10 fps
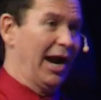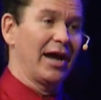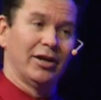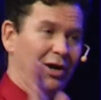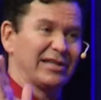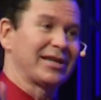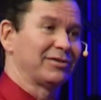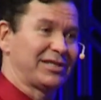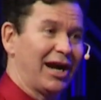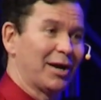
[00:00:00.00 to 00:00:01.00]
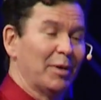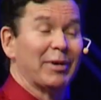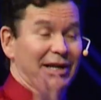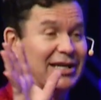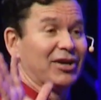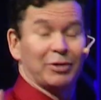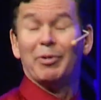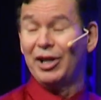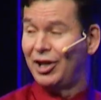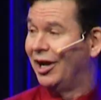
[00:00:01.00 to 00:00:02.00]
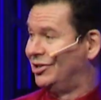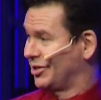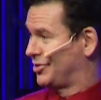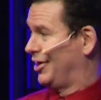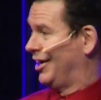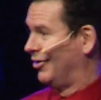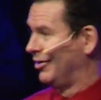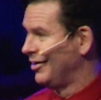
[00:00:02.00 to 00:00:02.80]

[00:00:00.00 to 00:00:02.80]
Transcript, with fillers: I know that sounds terrible, but it's actually pretty good, just so you know.